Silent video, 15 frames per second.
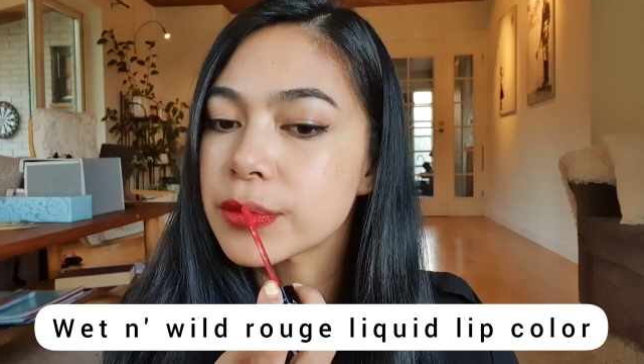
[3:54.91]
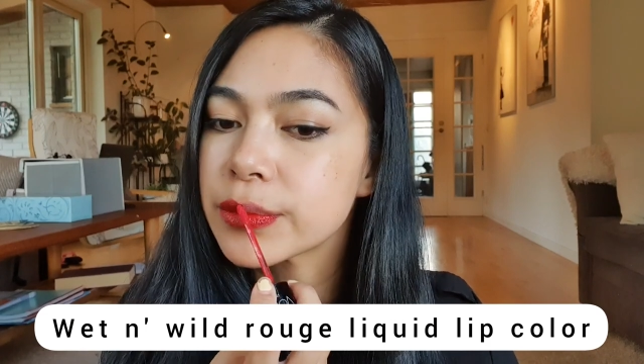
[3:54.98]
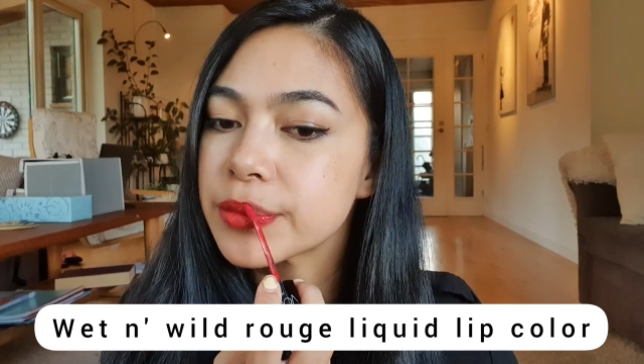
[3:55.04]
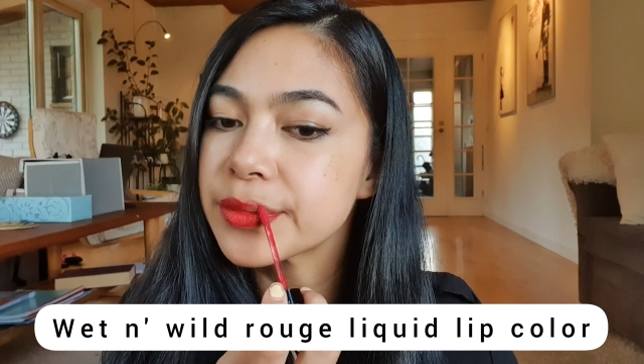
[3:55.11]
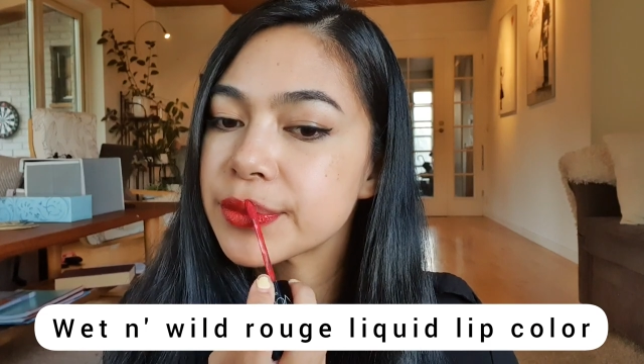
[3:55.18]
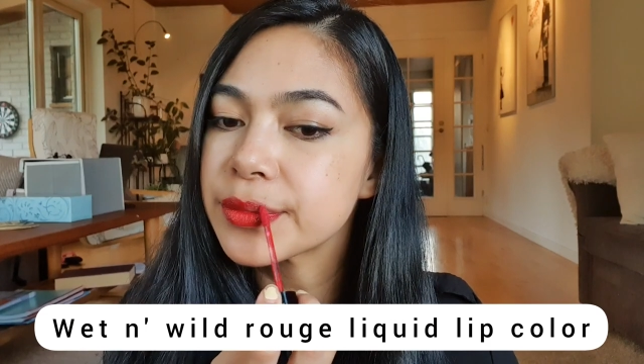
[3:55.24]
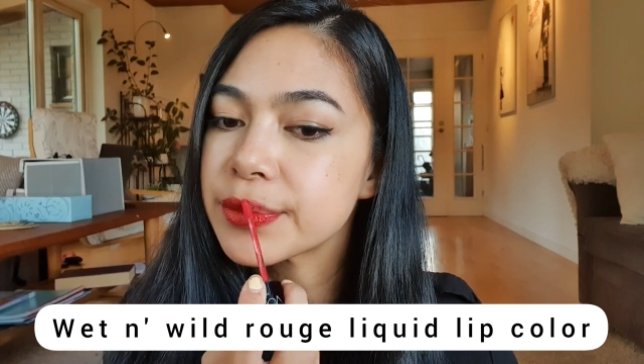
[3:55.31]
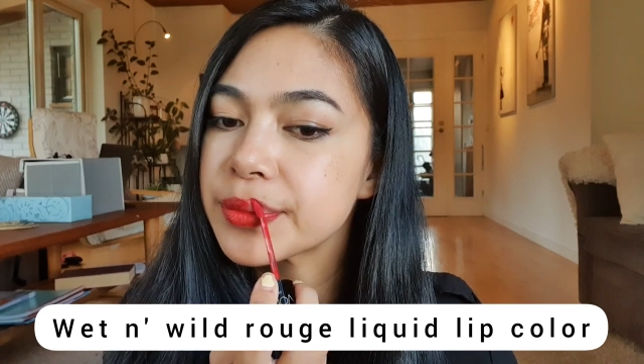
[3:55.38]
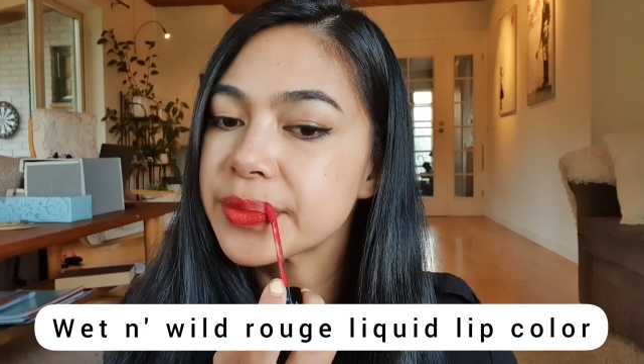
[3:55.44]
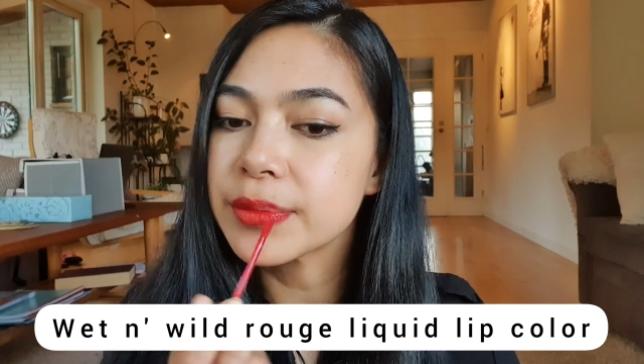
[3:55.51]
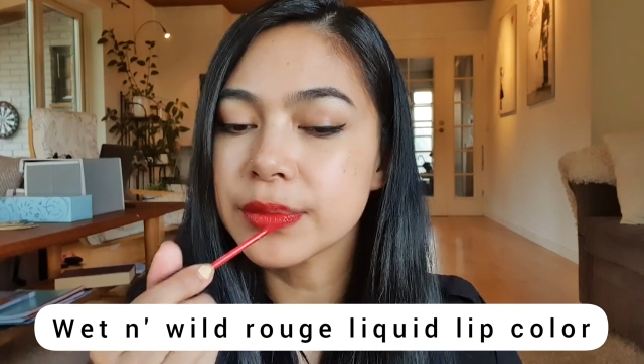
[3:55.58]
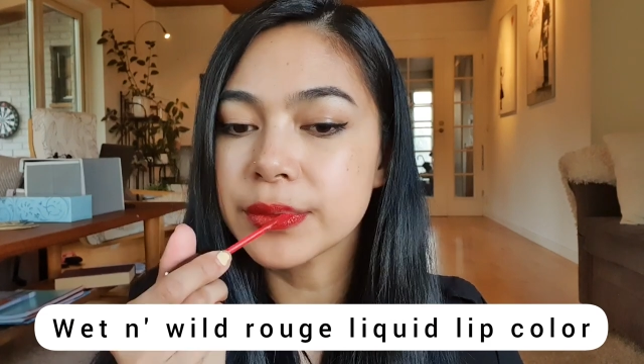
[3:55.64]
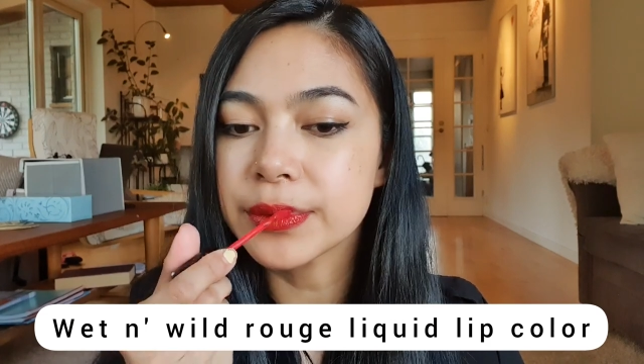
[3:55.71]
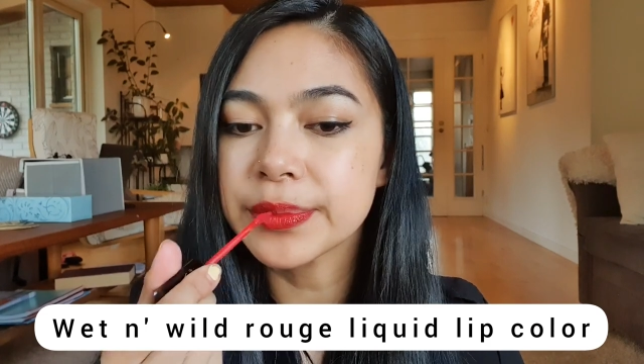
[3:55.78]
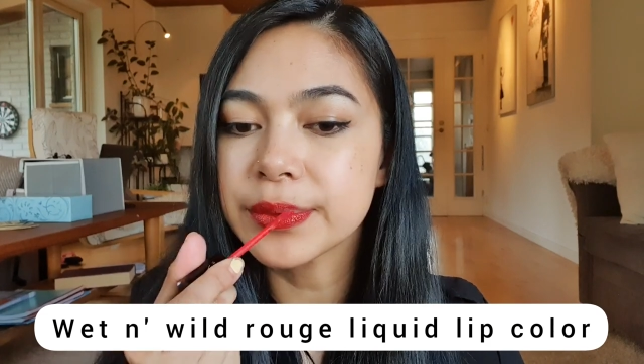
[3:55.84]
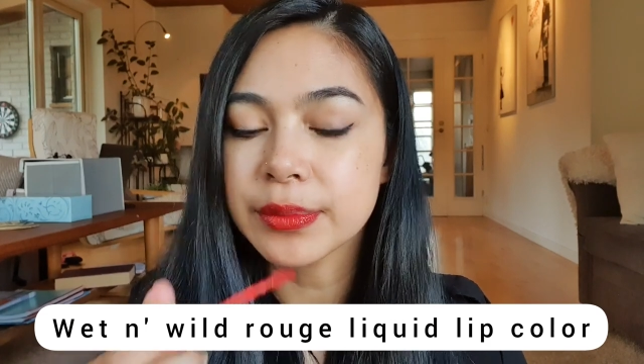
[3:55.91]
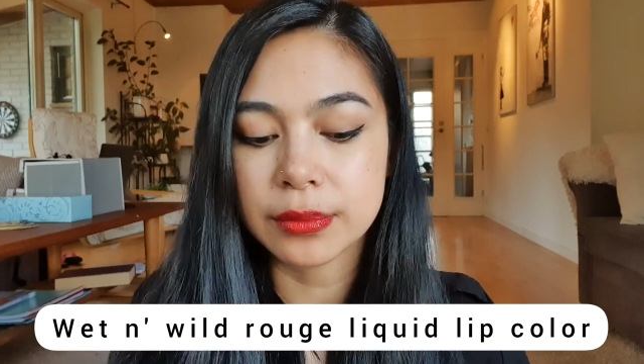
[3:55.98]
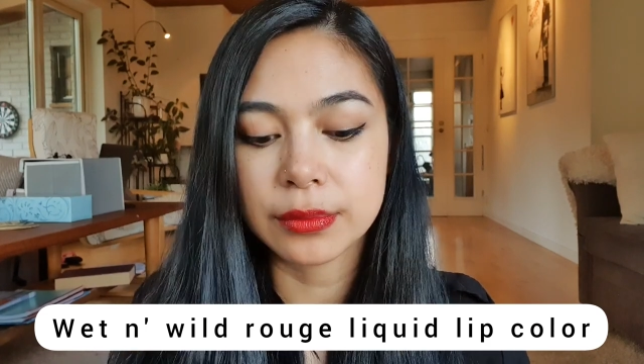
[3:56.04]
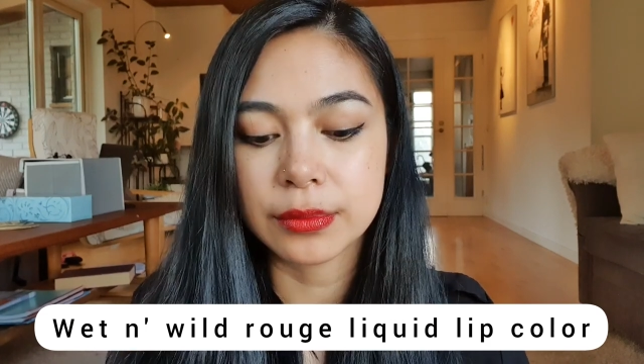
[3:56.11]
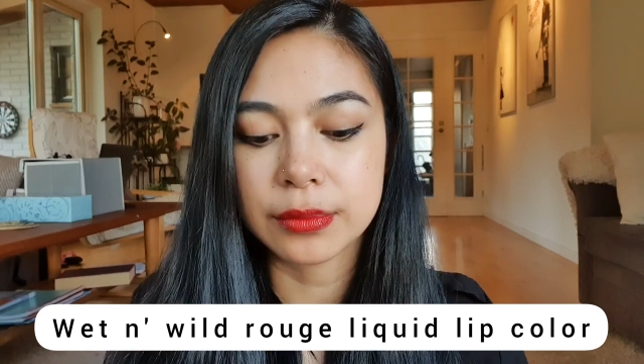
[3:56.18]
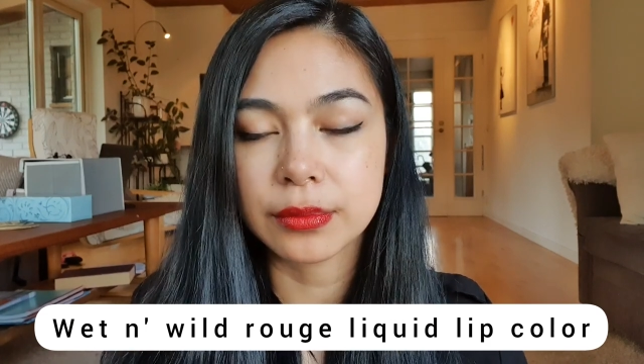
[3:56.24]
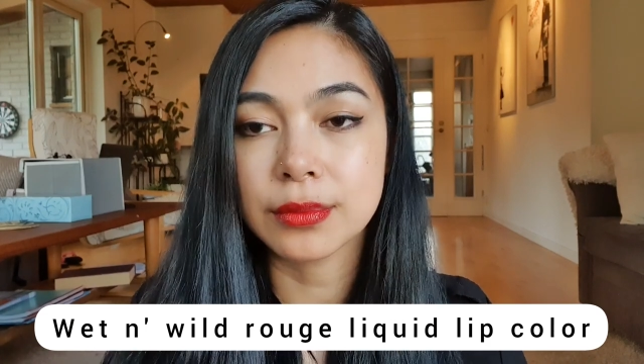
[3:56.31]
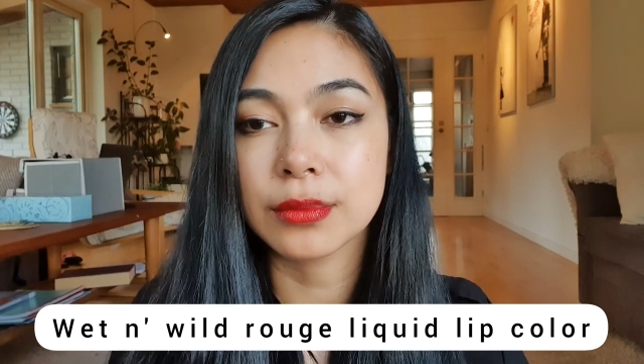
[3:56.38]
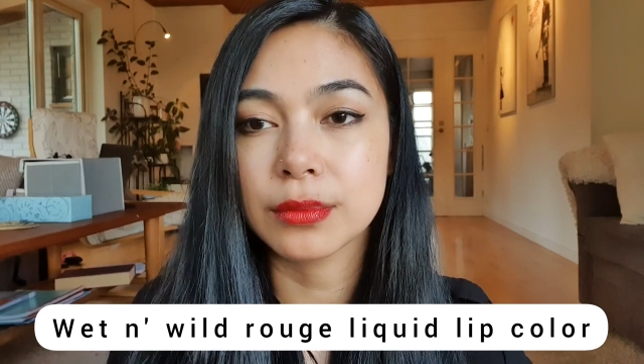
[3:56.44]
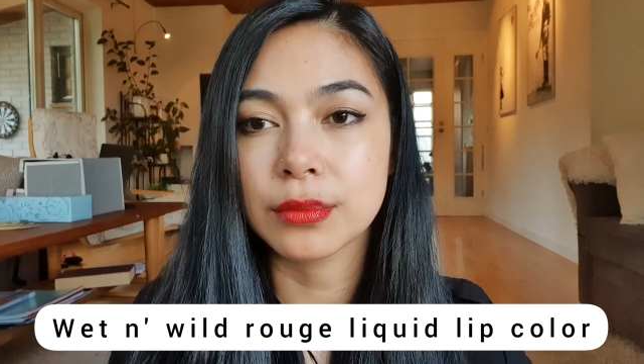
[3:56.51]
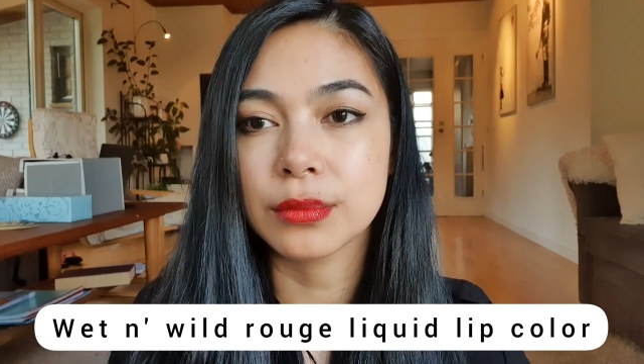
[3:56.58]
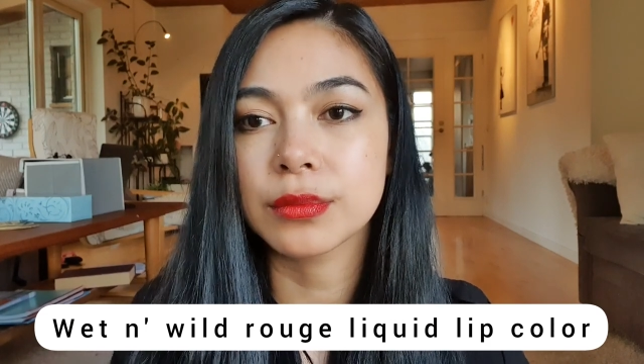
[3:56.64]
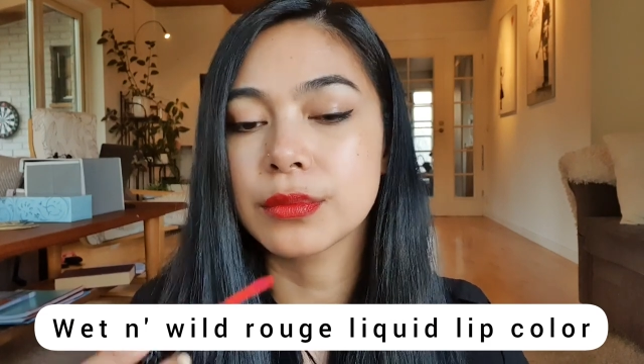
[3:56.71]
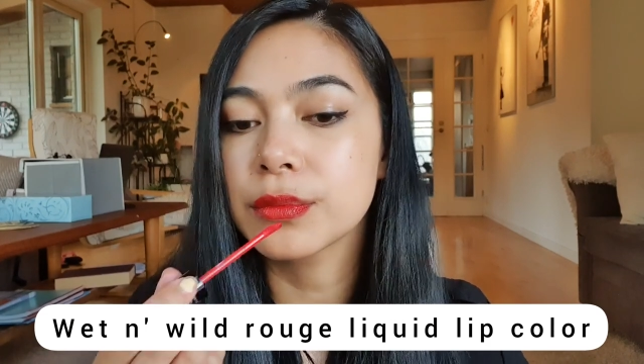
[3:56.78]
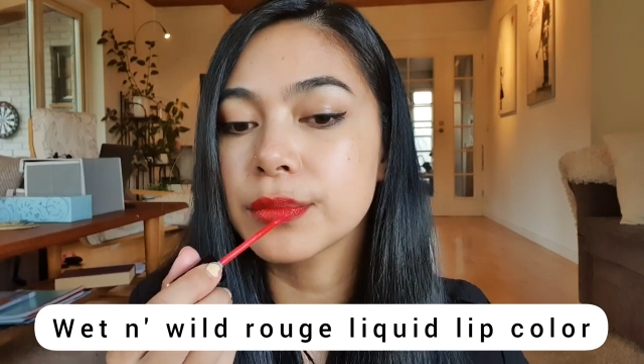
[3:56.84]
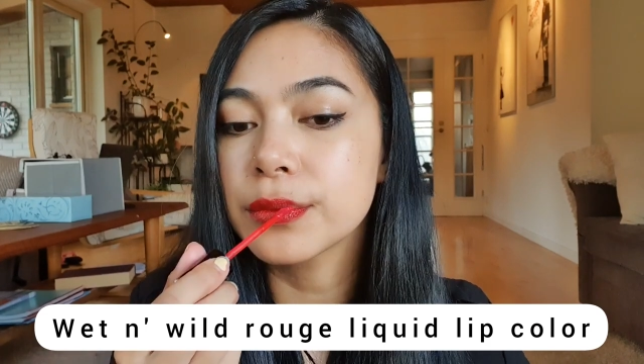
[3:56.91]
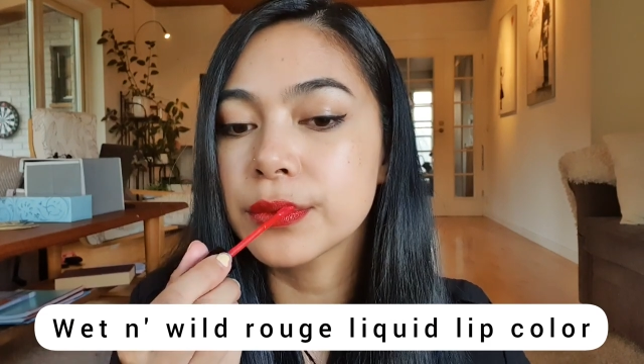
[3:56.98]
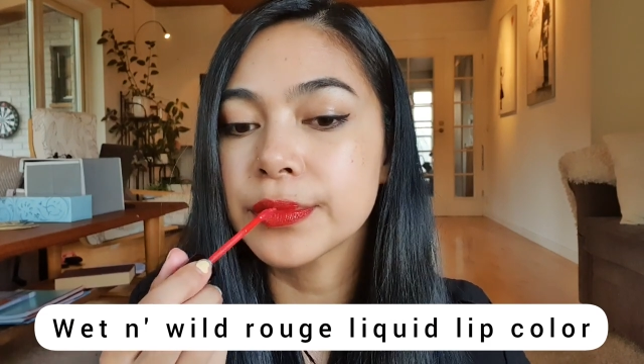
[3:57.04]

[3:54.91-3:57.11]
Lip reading: So yes, this